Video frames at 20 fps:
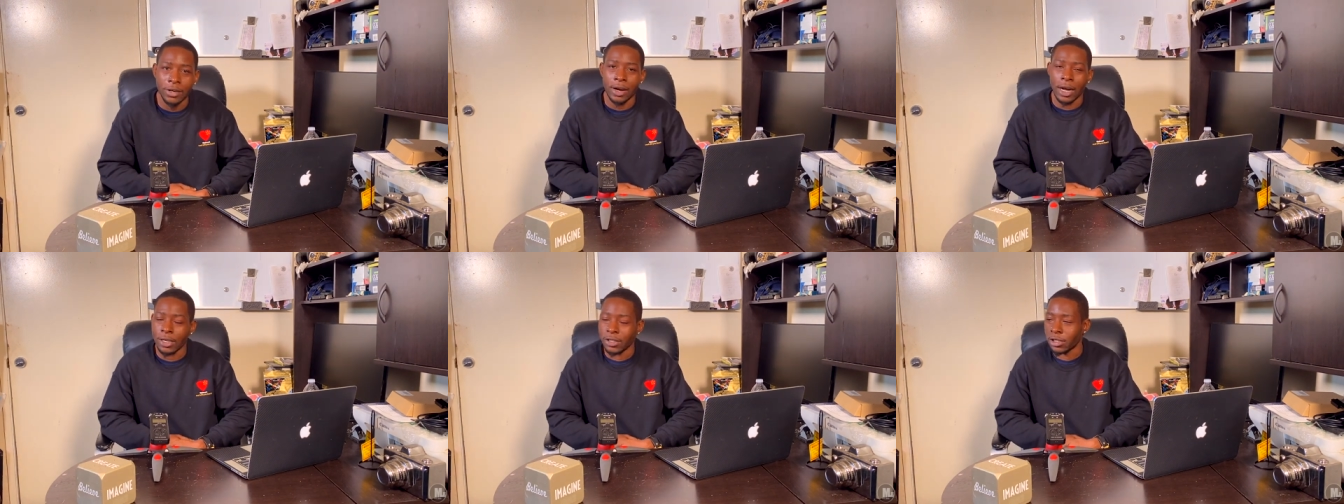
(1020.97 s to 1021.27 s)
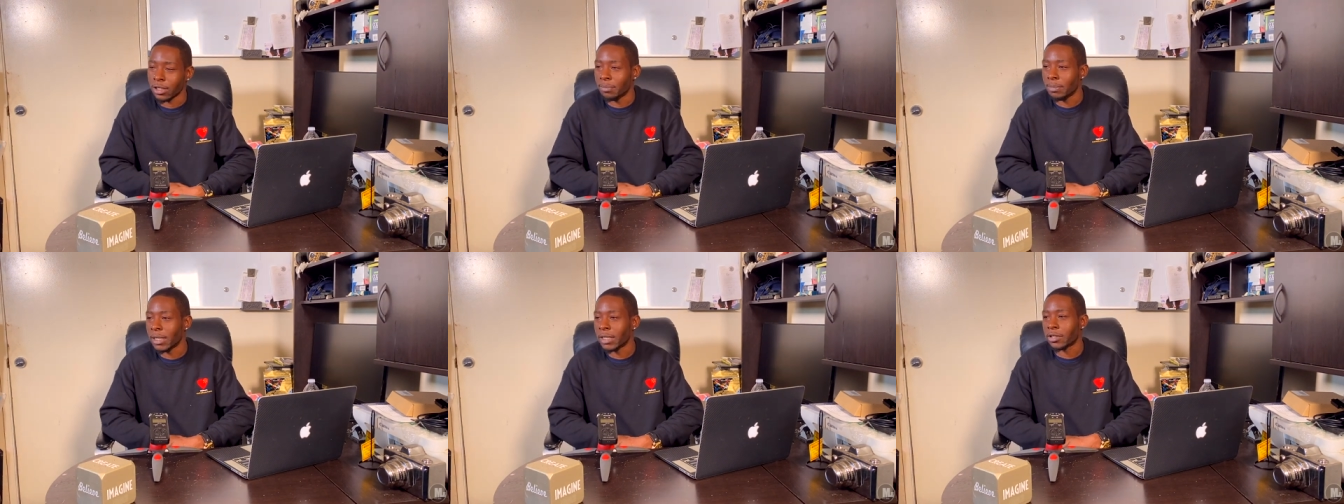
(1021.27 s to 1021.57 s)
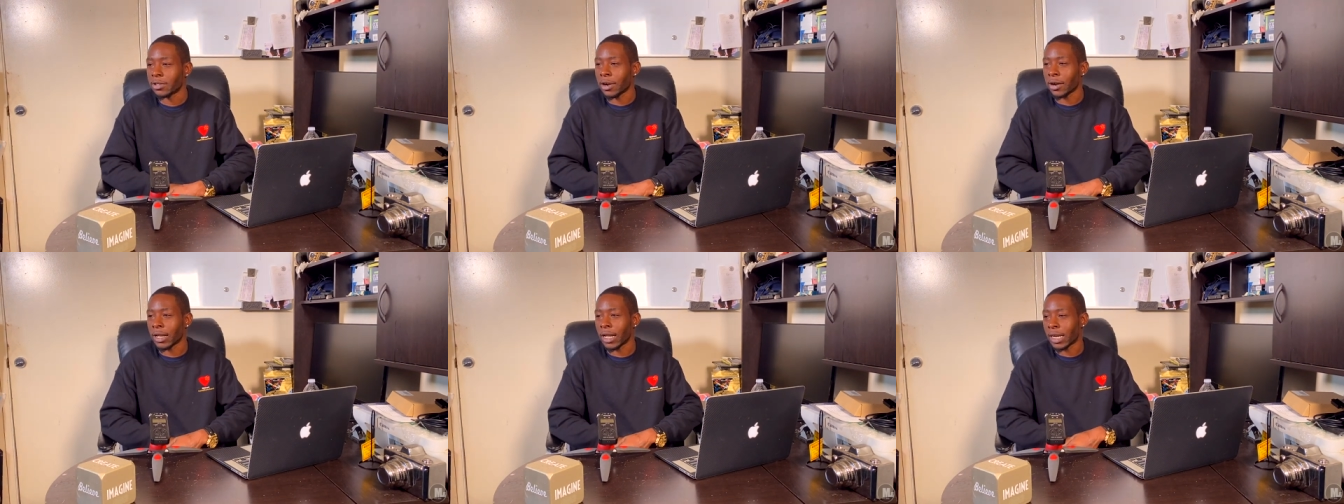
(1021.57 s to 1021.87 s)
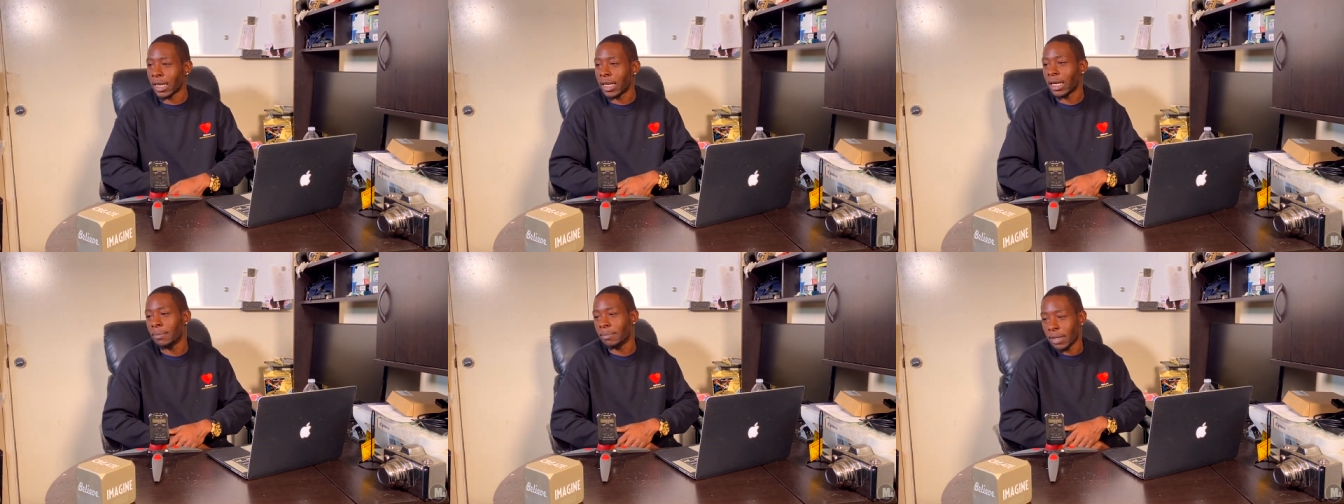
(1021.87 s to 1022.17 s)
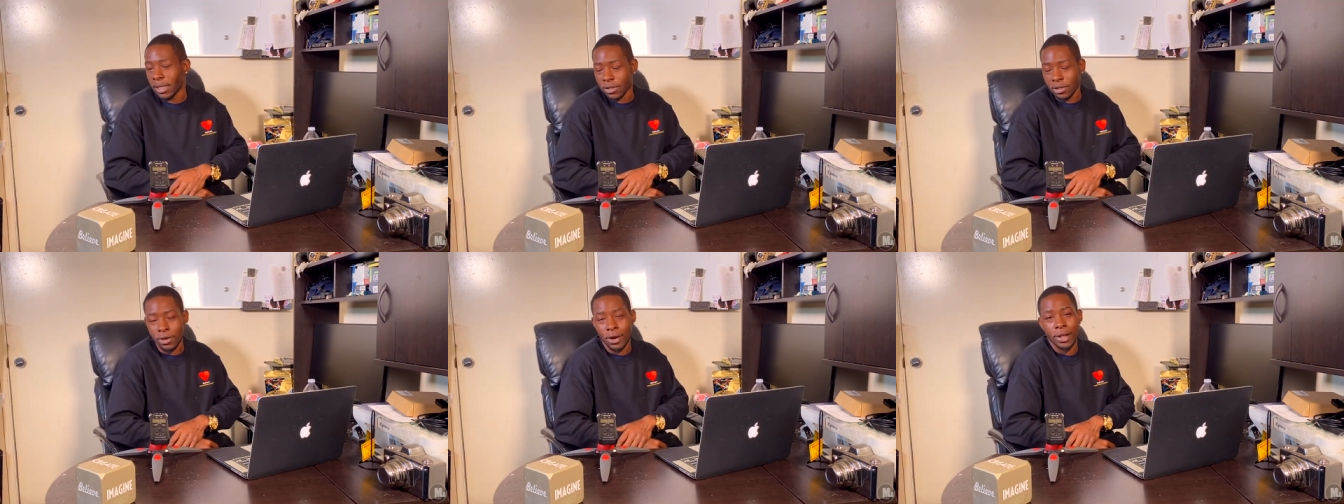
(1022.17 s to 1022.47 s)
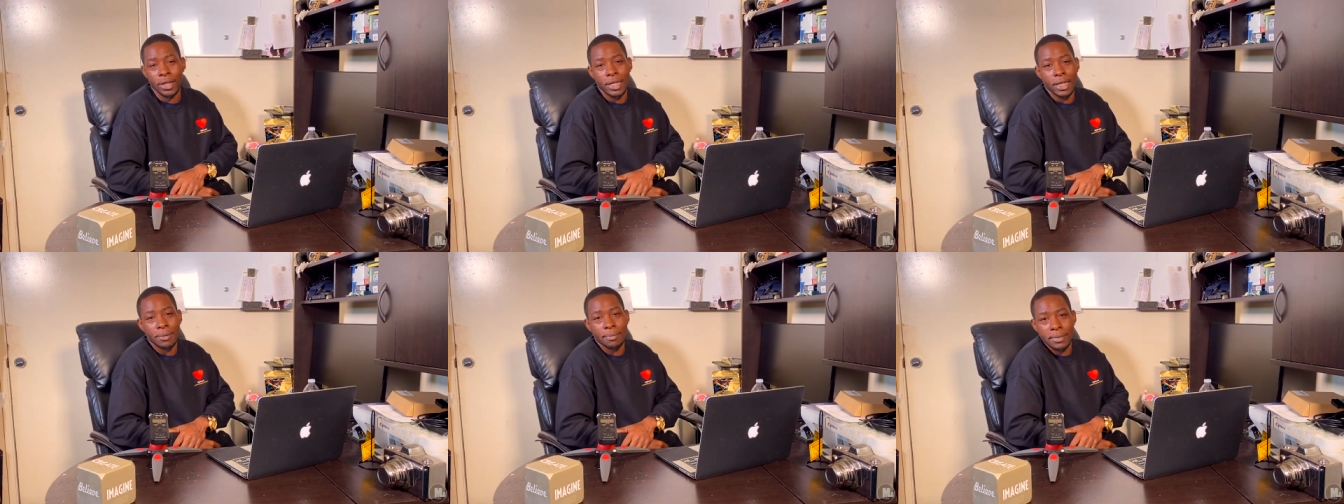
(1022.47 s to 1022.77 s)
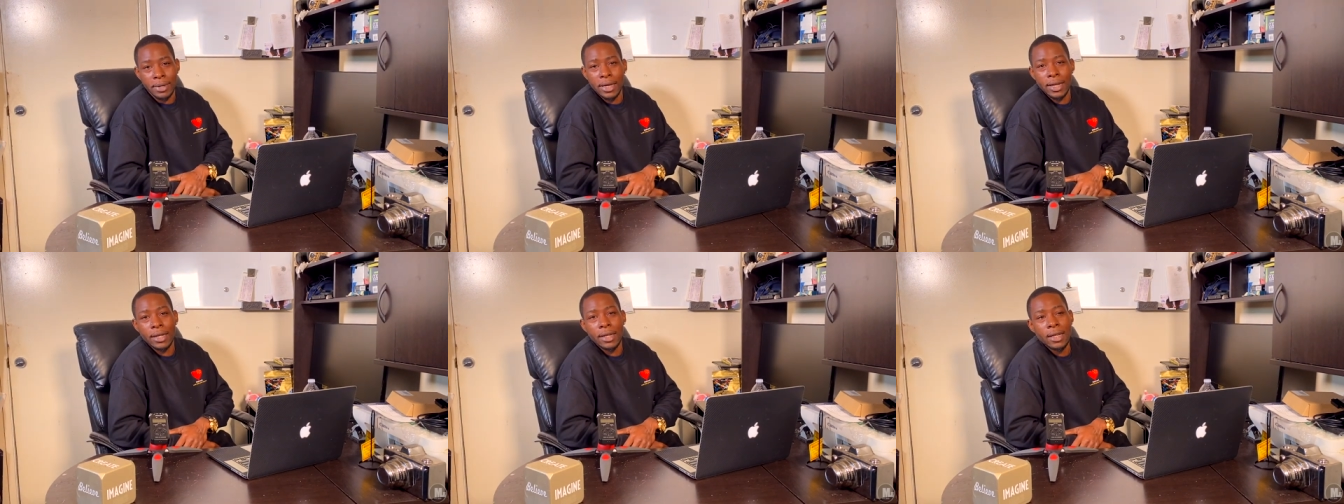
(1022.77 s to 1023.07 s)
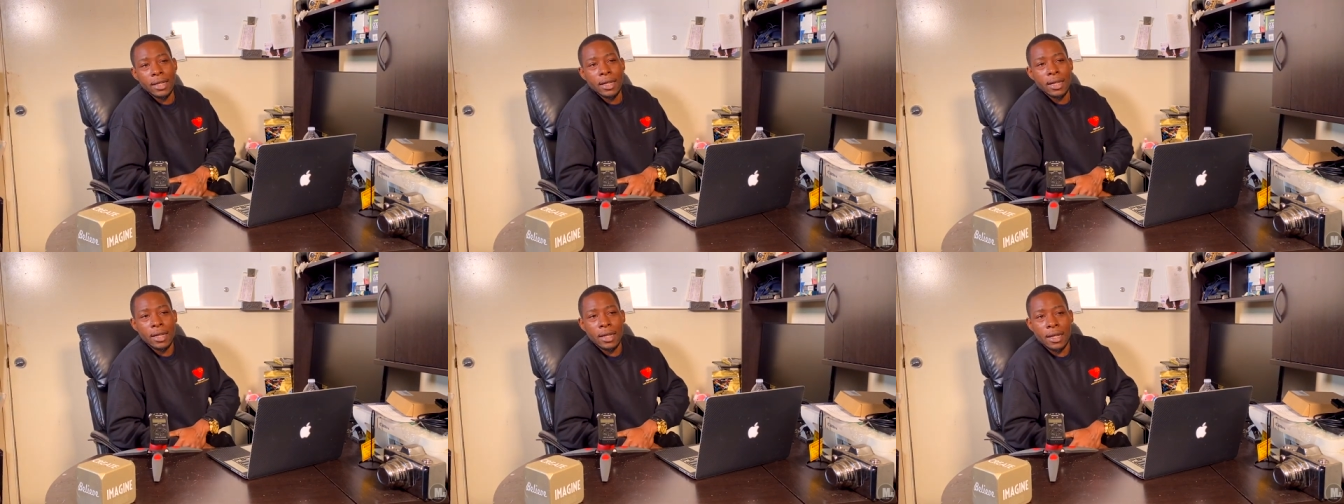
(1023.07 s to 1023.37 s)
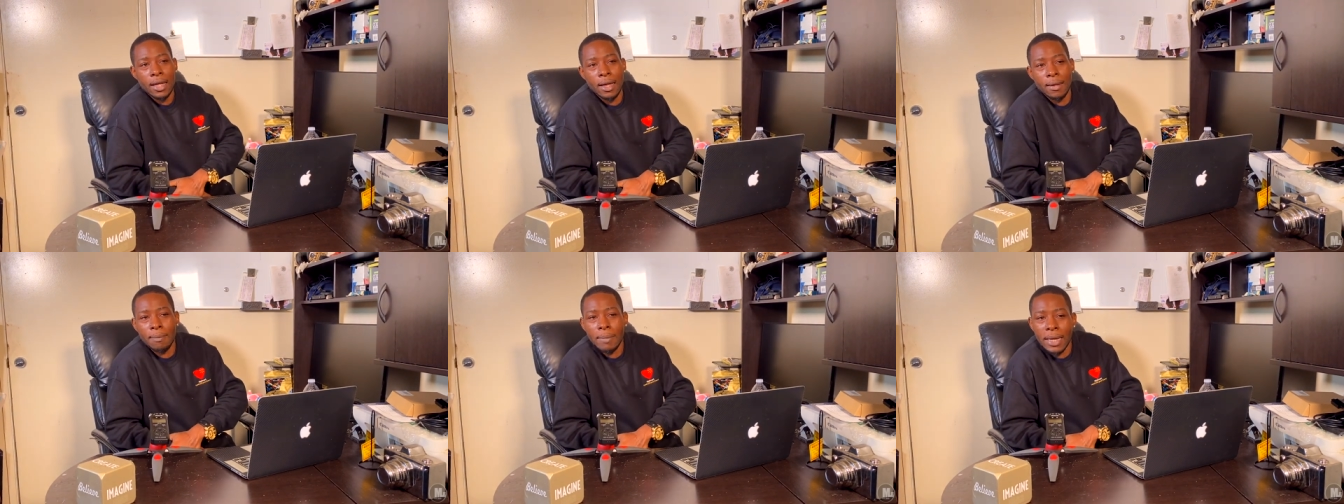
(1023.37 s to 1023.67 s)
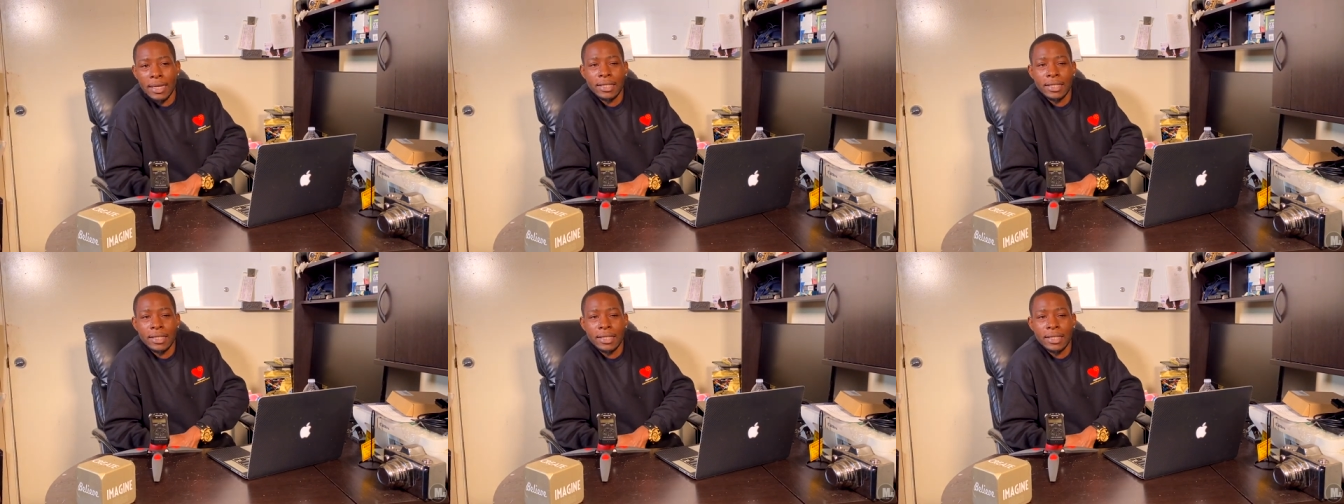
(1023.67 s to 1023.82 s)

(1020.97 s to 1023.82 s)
I should have been started, could have been started it, but it makes